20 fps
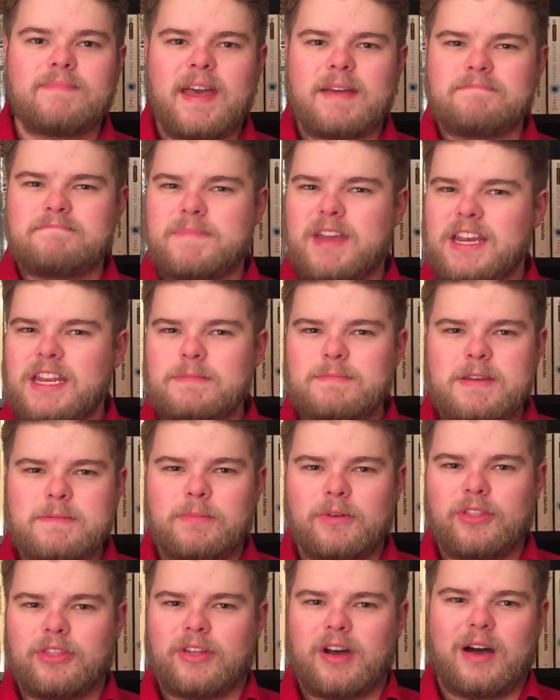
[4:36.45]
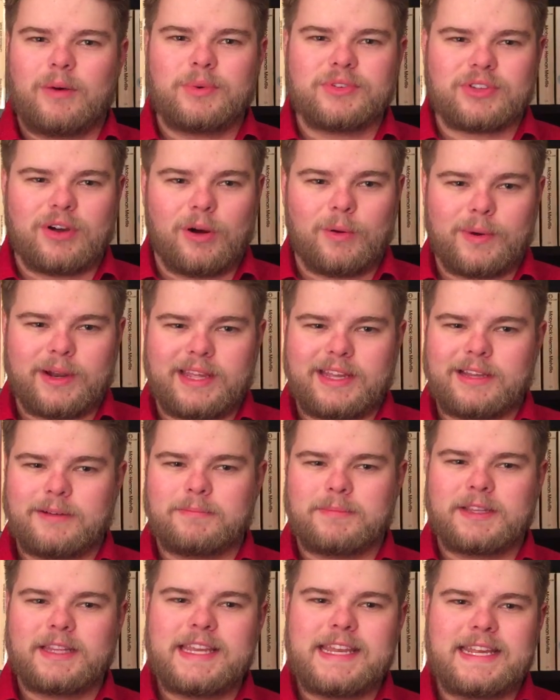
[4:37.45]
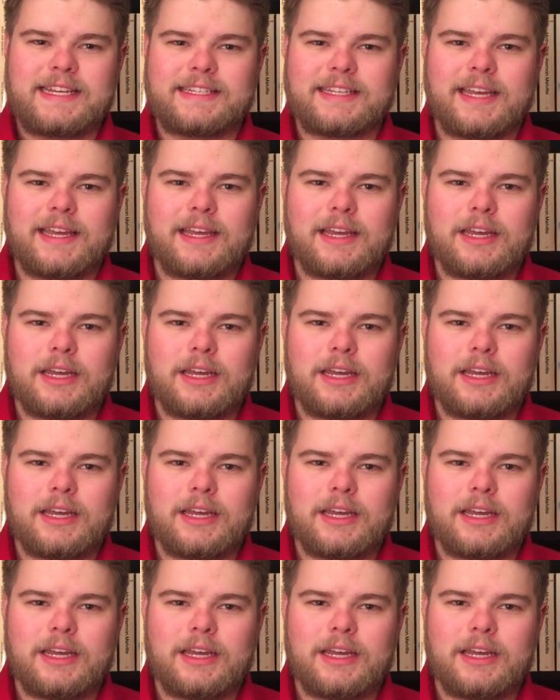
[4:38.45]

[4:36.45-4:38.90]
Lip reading: that many people thought was already complete.